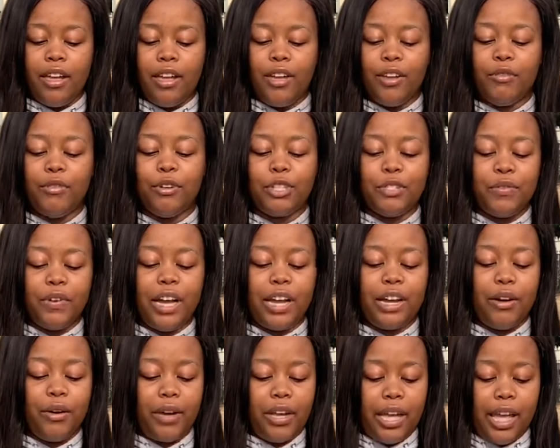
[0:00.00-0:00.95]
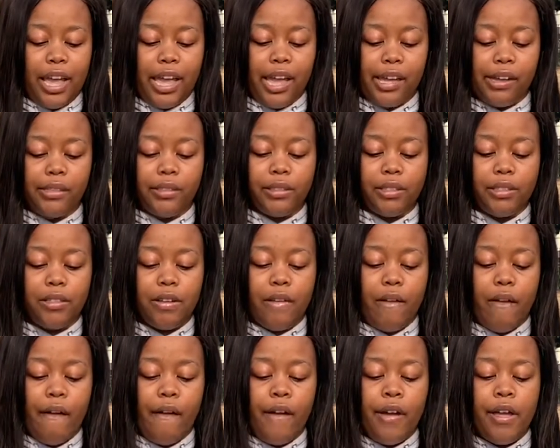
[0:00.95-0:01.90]
Philosophy, I got an A.
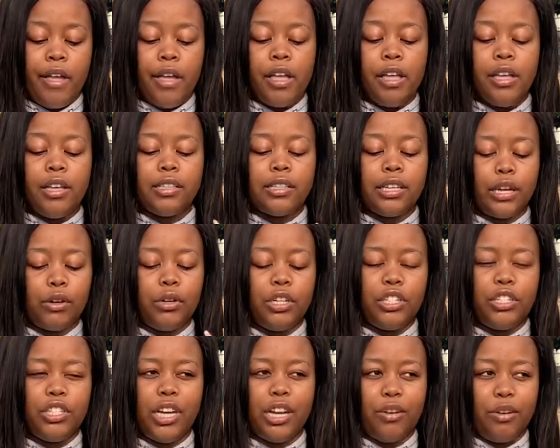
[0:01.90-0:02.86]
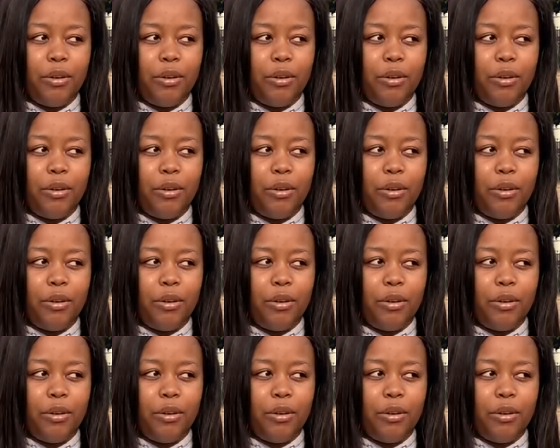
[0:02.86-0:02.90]
Psychology, I got